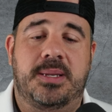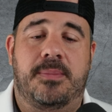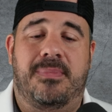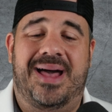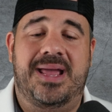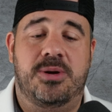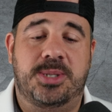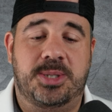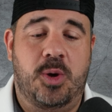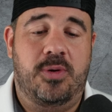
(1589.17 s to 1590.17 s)
Myers
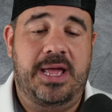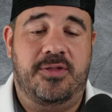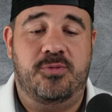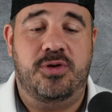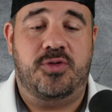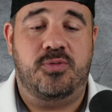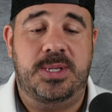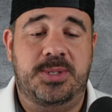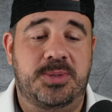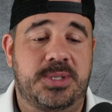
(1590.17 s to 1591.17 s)
is going out there with a
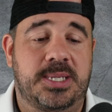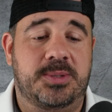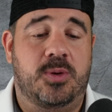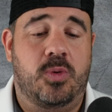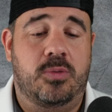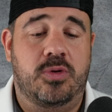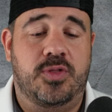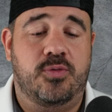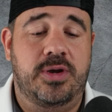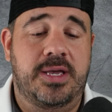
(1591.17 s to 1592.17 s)
3-2-6 with a
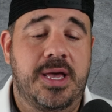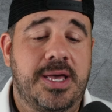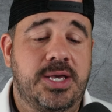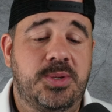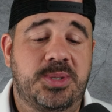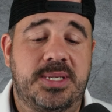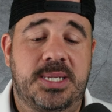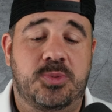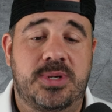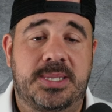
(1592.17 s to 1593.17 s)
1-1-3. You see
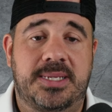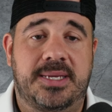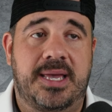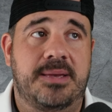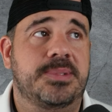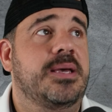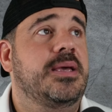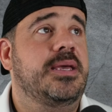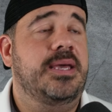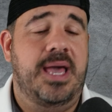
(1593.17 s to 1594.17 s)
his recent games.
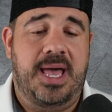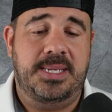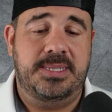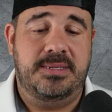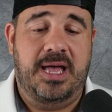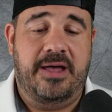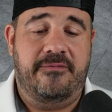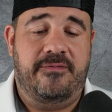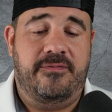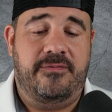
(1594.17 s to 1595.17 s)
He has not
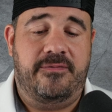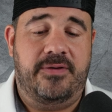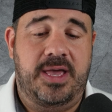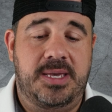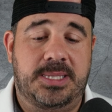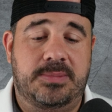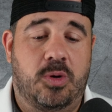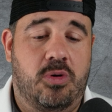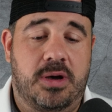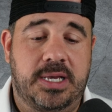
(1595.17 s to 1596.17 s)
faced
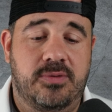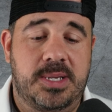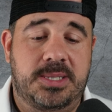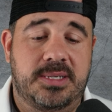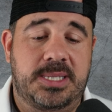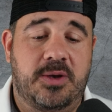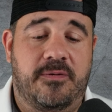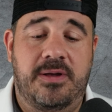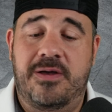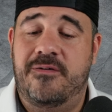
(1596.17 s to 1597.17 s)
Milwaukee recently, so
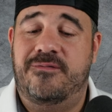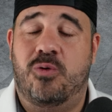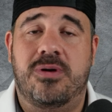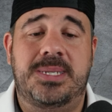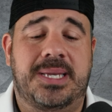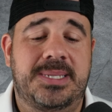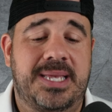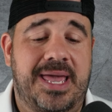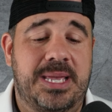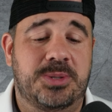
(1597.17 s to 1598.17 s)
4 hits against the
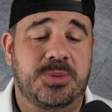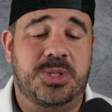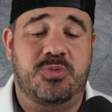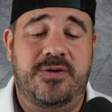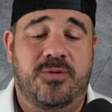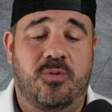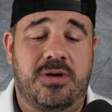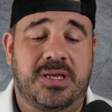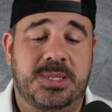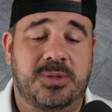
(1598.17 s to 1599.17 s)
Angels, 3-for-1
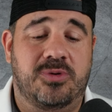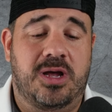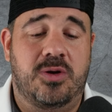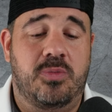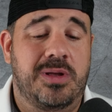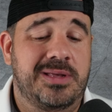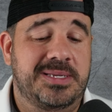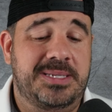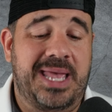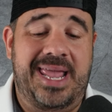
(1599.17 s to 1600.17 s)
against Toronto,
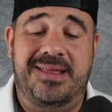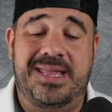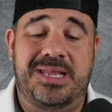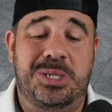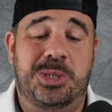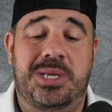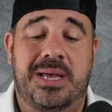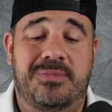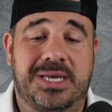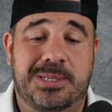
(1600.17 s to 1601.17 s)
8 inning
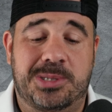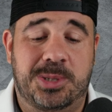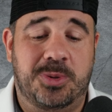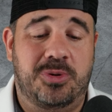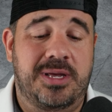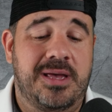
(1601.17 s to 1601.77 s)
gem against Detroit.